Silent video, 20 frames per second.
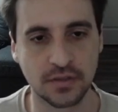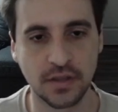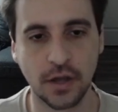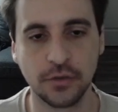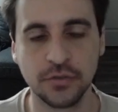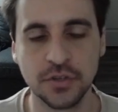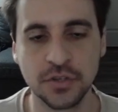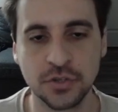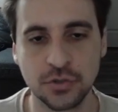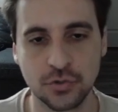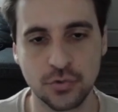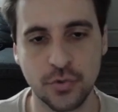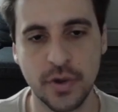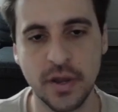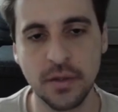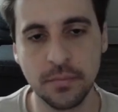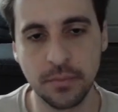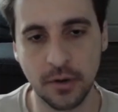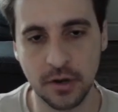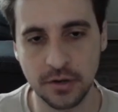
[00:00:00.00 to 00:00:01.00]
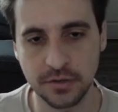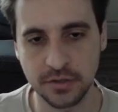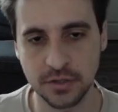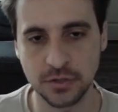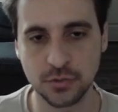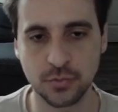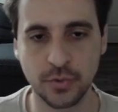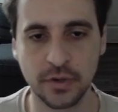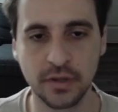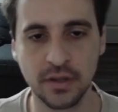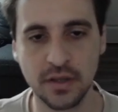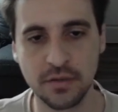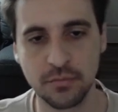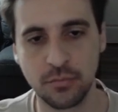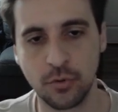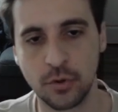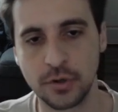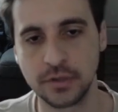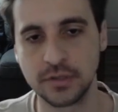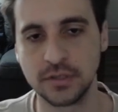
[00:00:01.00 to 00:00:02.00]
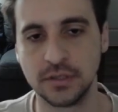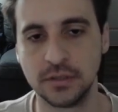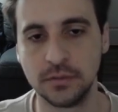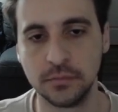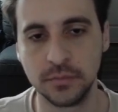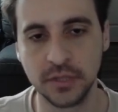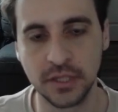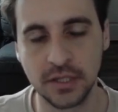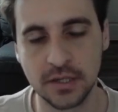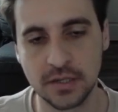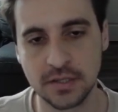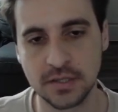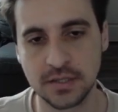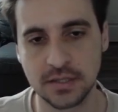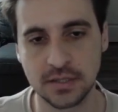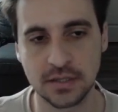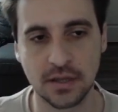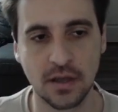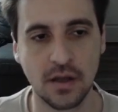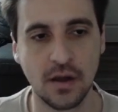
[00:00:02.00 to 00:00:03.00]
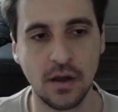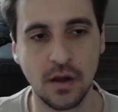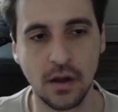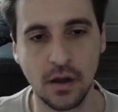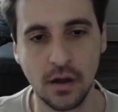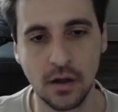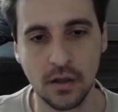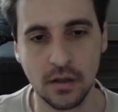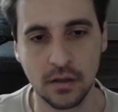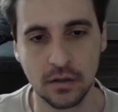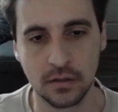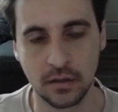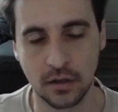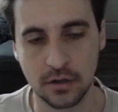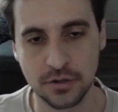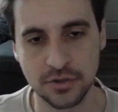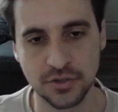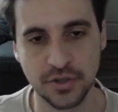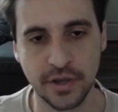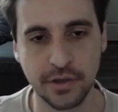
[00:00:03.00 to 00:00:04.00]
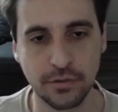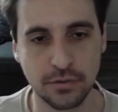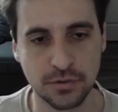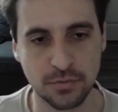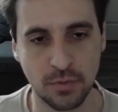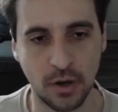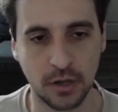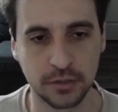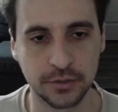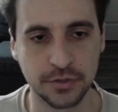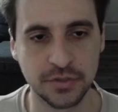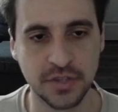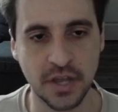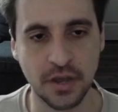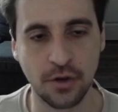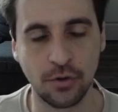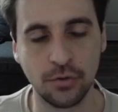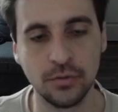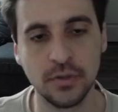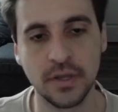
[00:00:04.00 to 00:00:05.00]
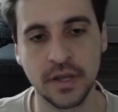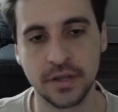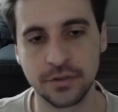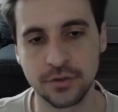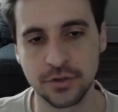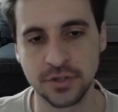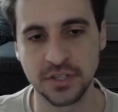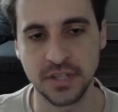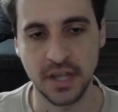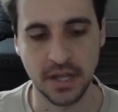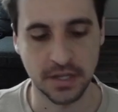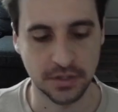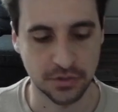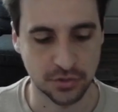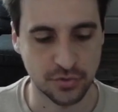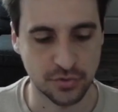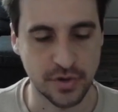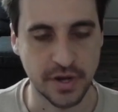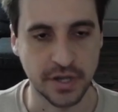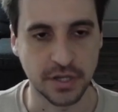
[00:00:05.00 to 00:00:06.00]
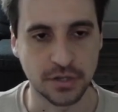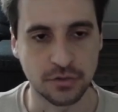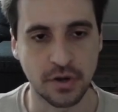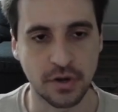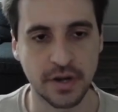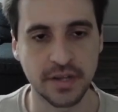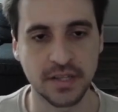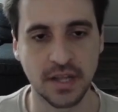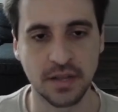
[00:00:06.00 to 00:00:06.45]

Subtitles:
Now, the string part is really important because large language models, they only understand strings, right?